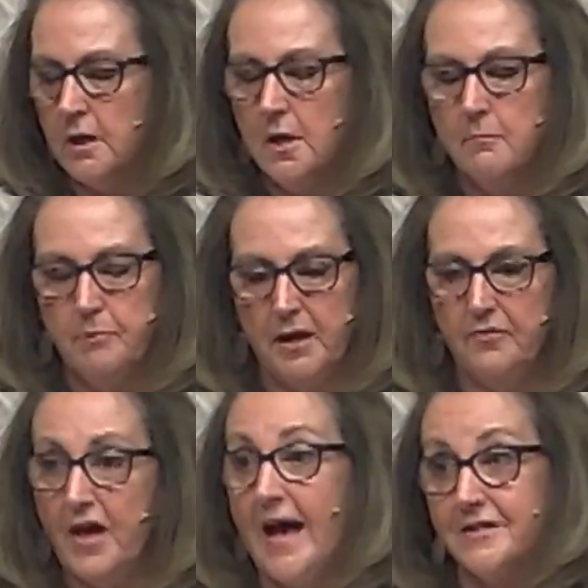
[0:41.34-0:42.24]
but
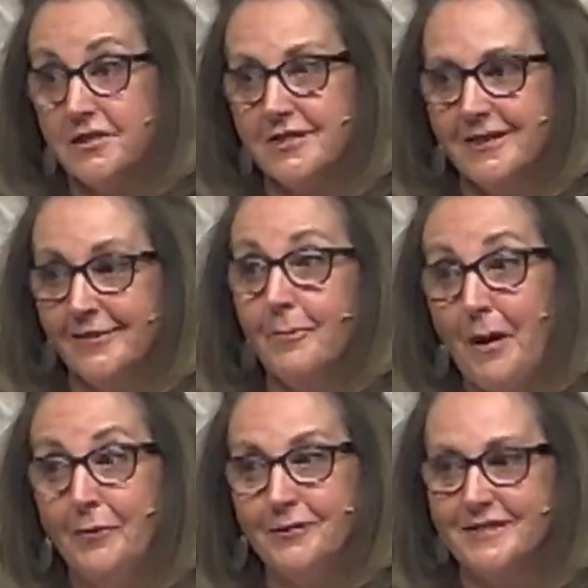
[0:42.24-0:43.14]
that's the
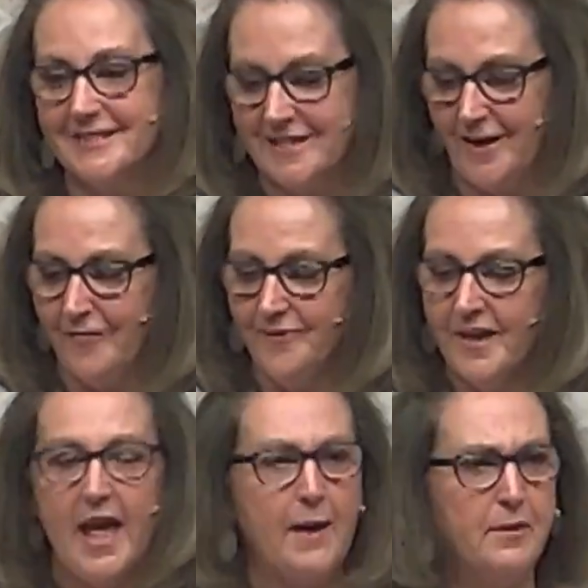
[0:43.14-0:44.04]
potent stuff.
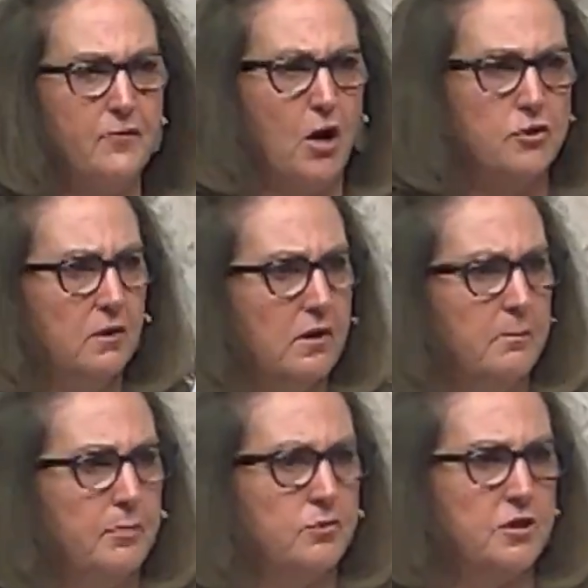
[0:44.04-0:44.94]
How many of y'all do
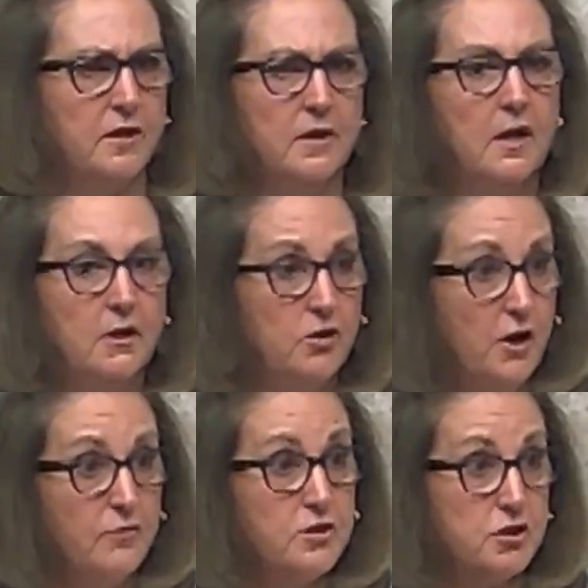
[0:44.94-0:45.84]
kombucha? You know,
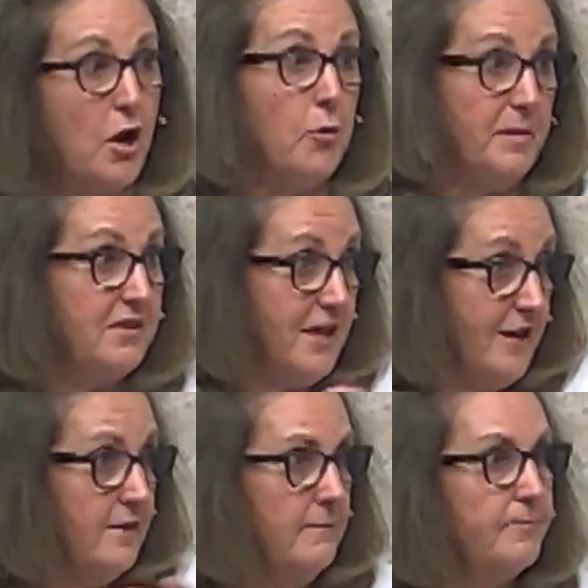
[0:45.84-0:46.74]
the SCOBY
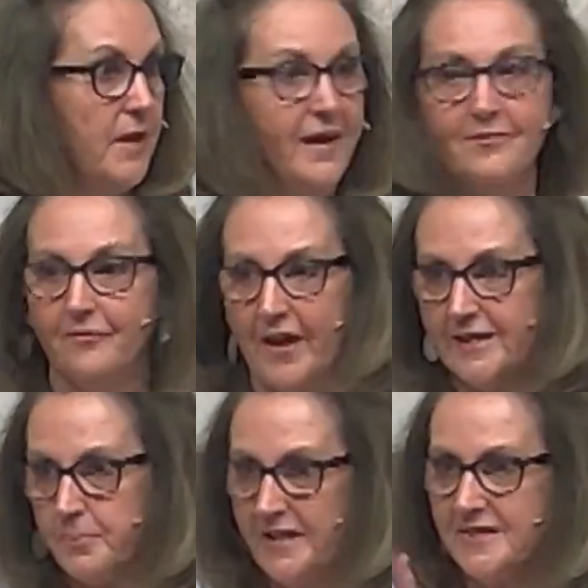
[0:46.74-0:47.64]
thing? That's
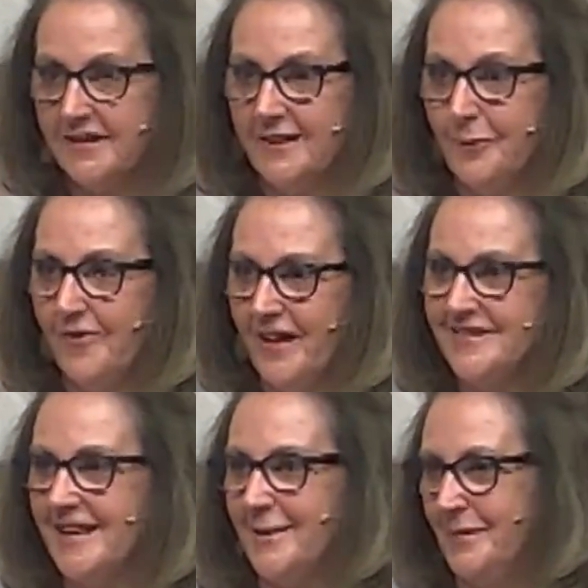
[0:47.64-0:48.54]
basically what that
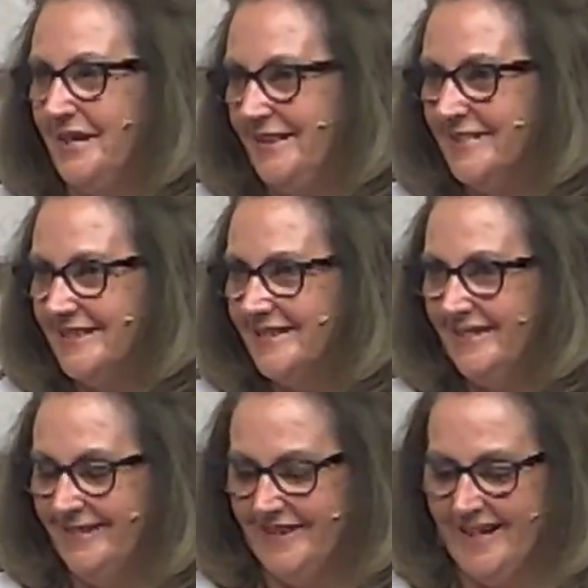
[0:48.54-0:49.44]
sediment is,
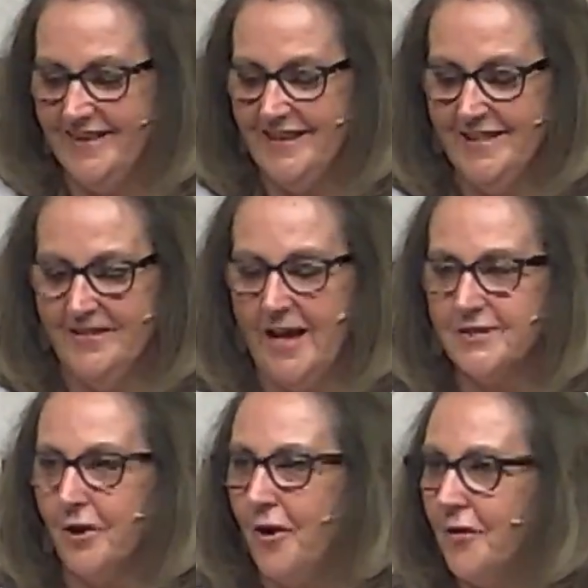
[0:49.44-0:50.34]
okay? That's
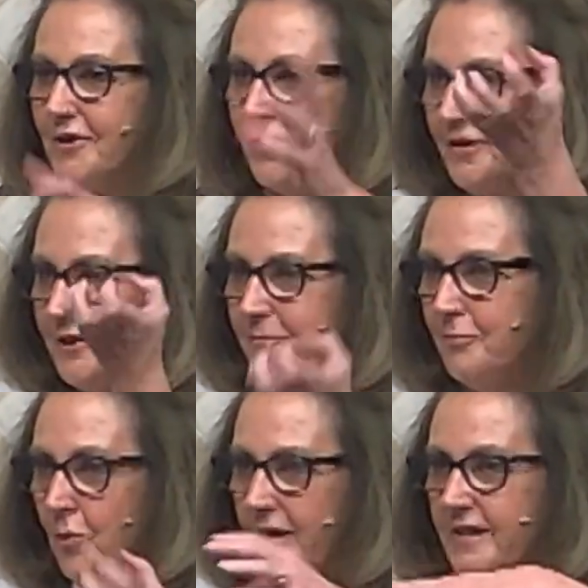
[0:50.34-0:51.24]
all your good
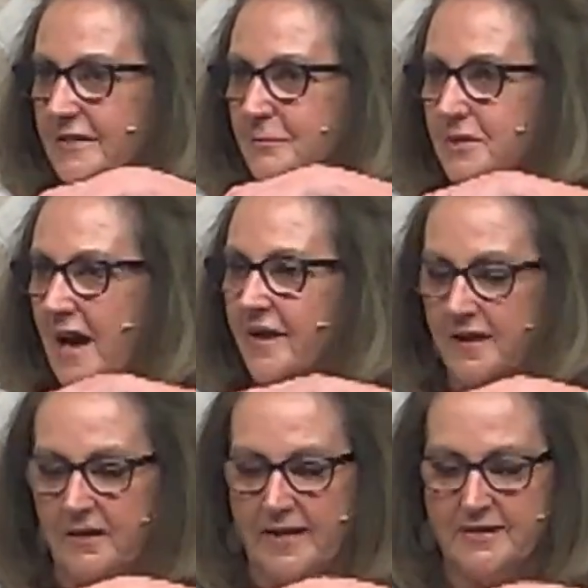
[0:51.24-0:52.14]
organisms kind of
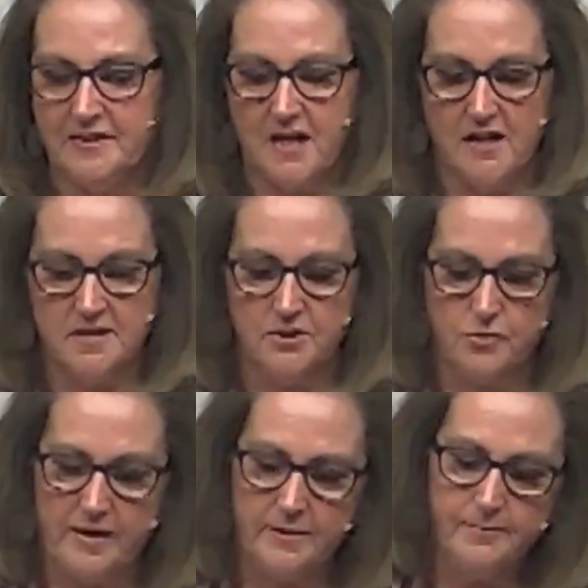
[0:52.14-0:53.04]
collected,
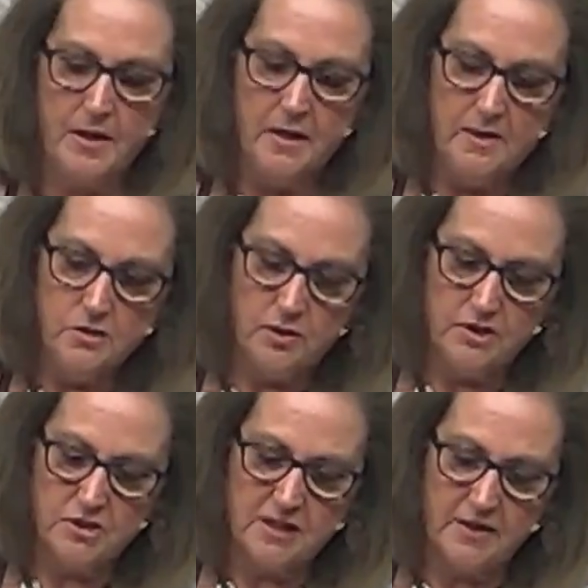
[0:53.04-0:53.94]
concentrated. So I
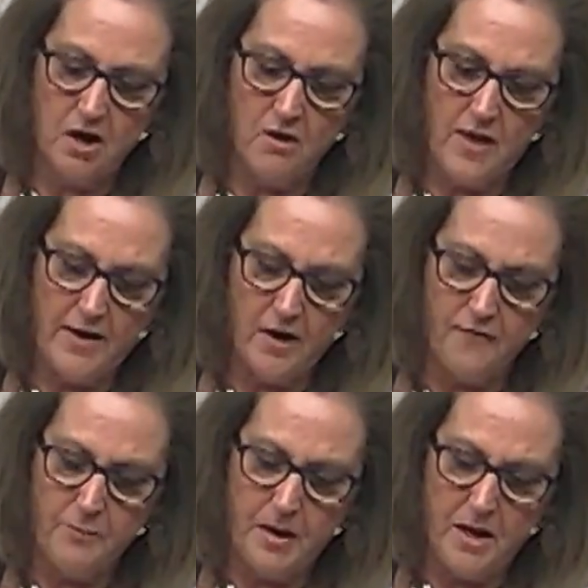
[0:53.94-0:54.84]
just get all that off
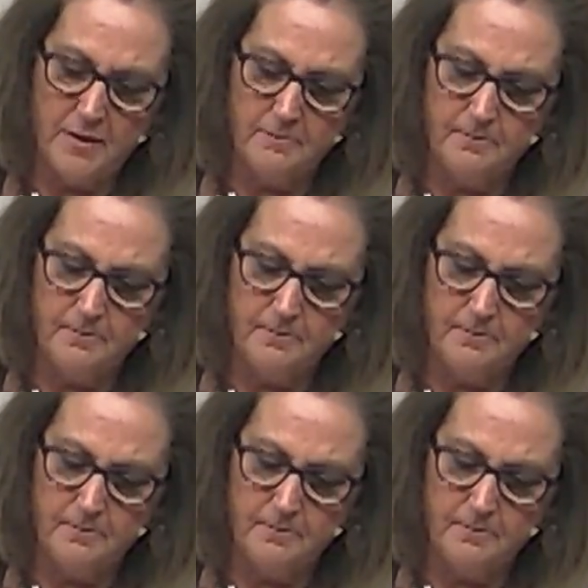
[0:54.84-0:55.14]
the bottom,